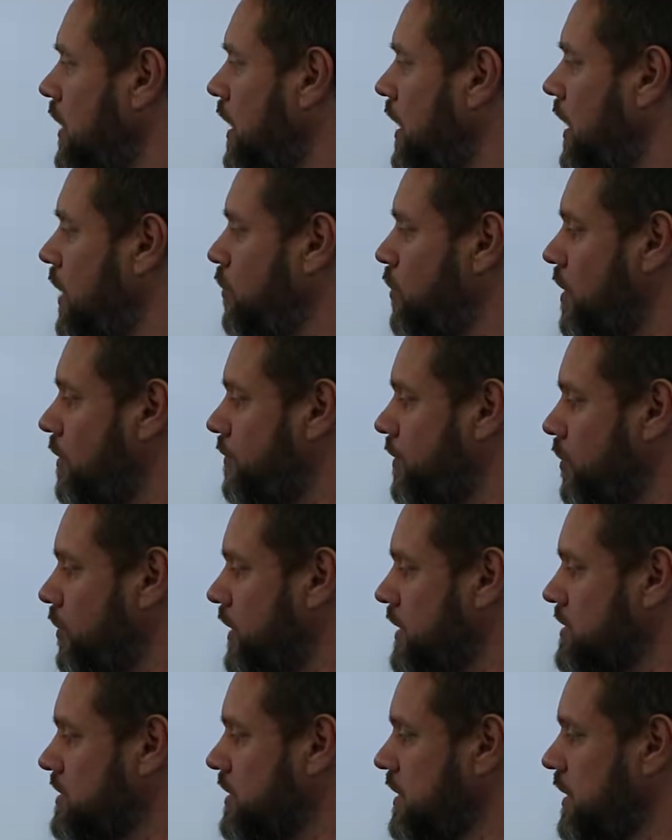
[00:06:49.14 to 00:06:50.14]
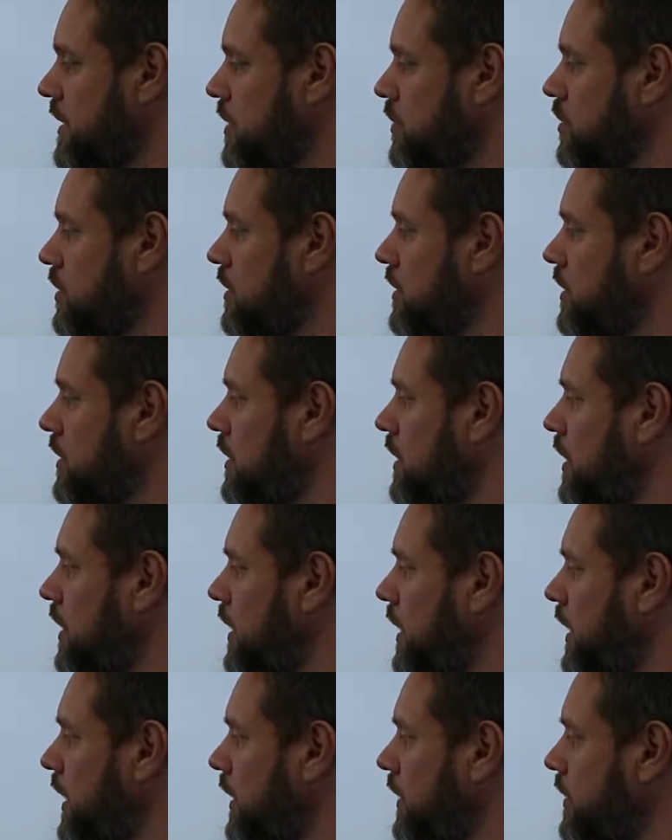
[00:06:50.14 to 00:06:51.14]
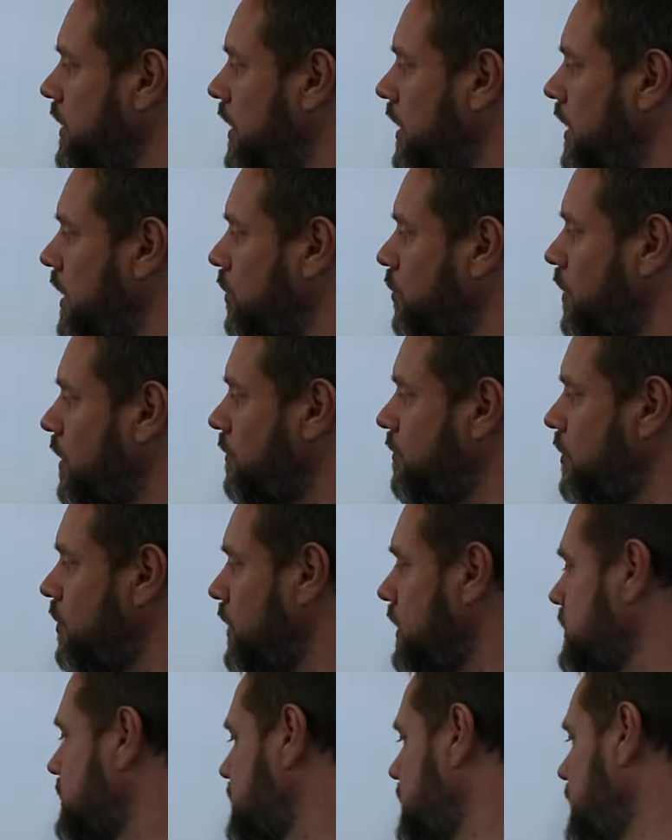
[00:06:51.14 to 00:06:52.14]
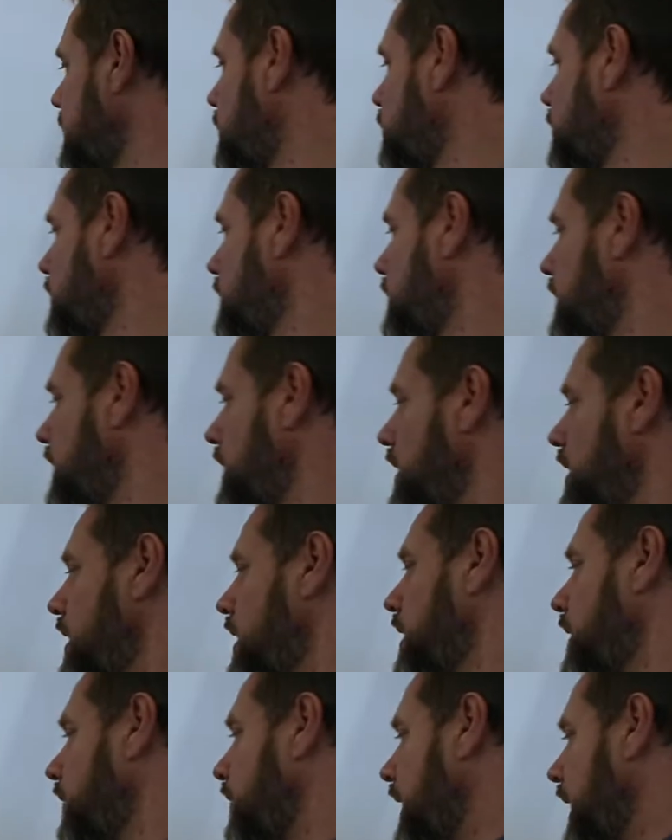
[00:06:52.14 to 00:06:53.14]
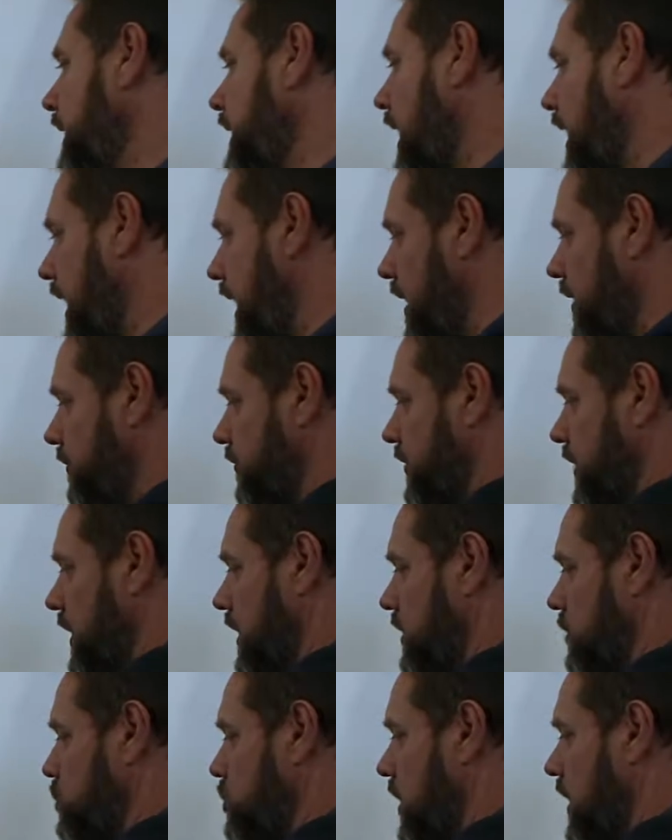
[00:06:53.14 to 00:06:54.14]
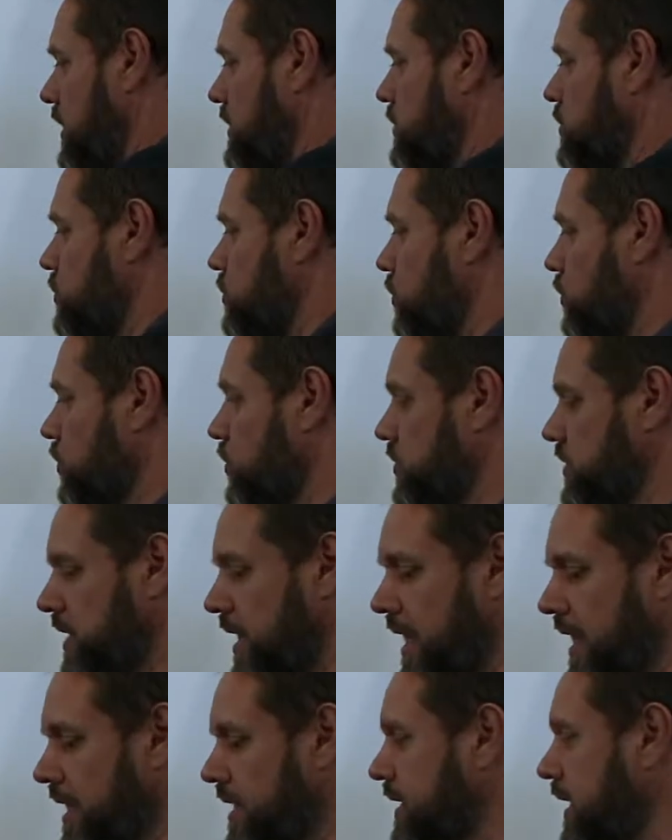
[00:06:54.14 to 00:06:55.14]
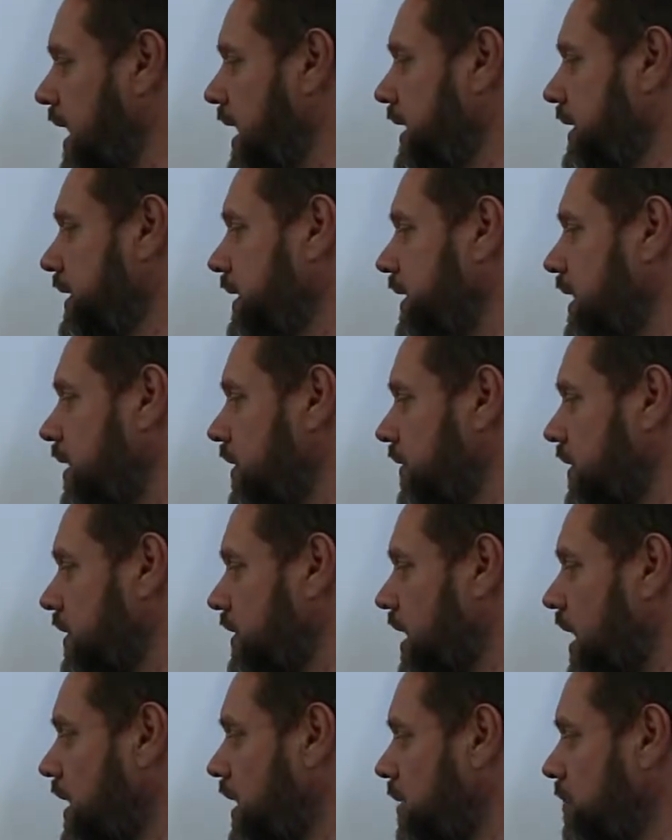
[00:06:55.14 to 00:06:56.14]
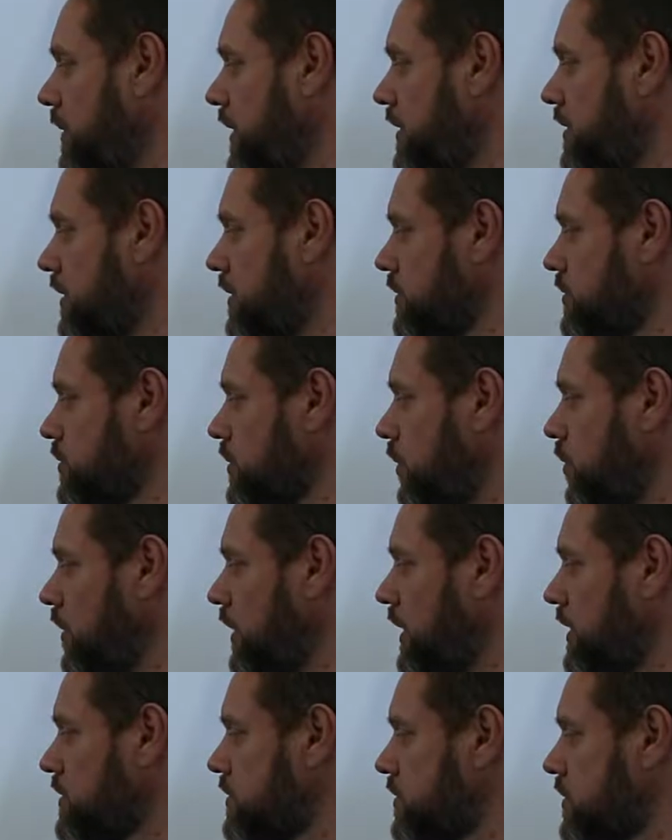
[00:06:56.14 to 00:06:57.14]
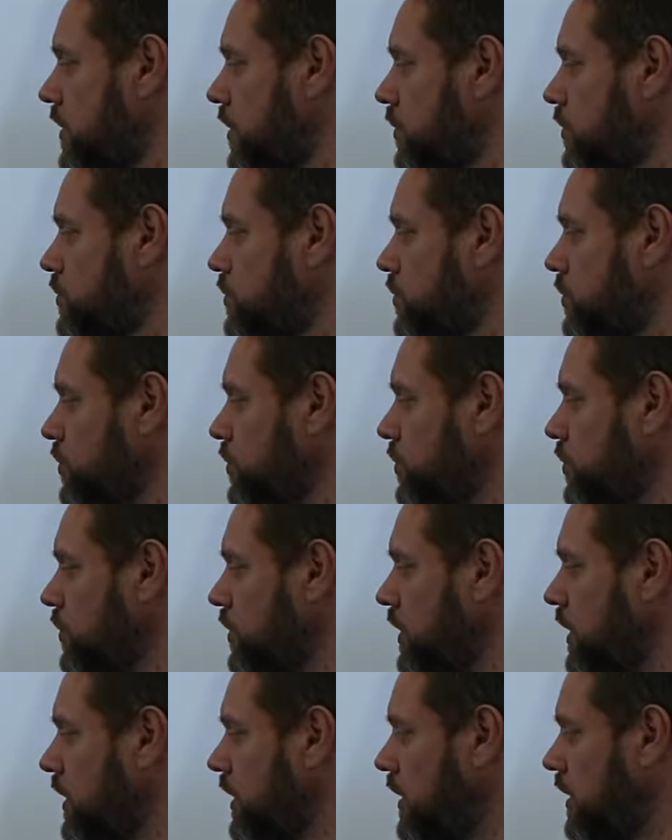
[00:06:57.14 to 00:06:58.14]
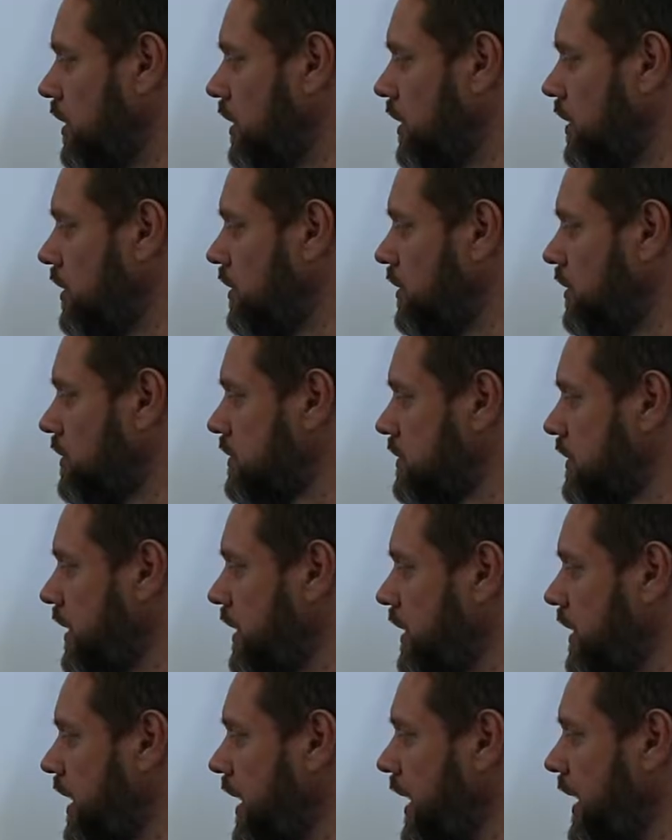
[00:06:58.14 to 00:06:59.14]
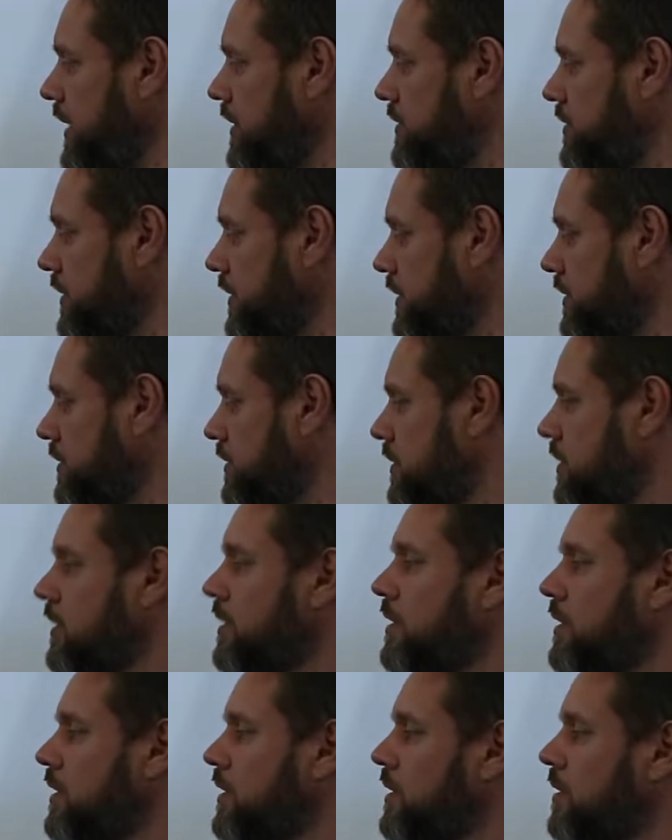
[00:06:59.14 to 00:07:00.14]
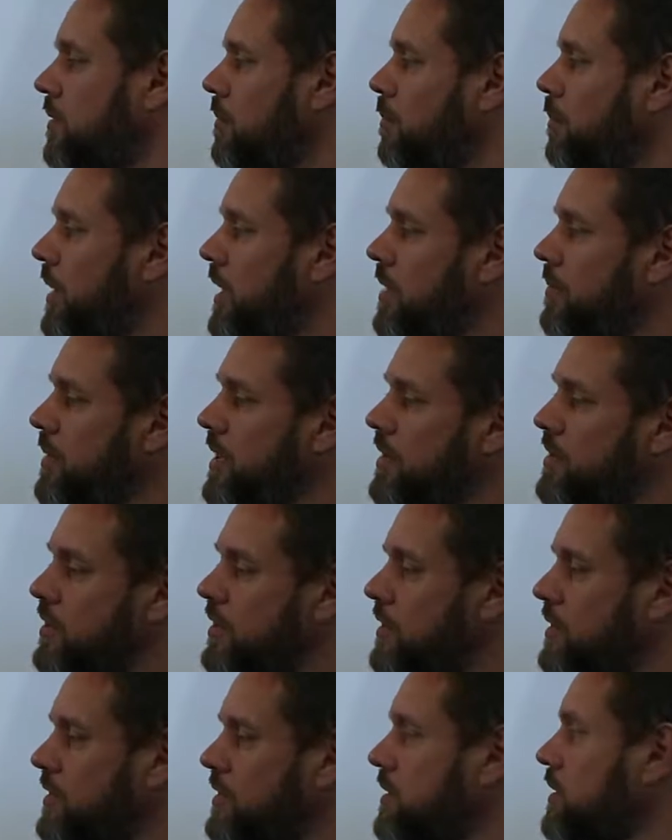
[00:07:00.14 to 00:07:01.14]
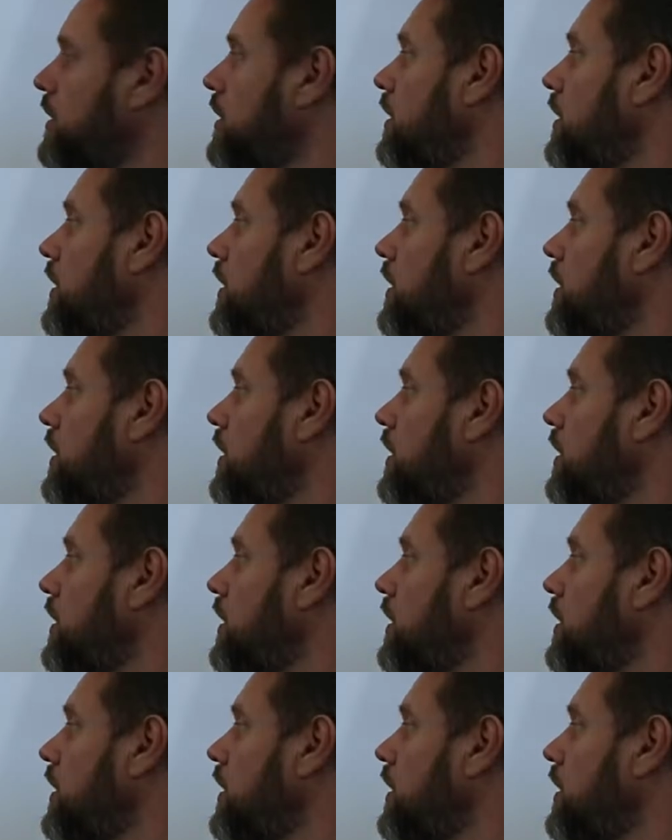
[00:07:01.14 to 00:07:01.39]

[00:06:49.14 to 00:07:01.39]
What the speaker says: I reference here and I reference here. Then I have the chance to select any other diameter. So let's go to say 80 millimeters.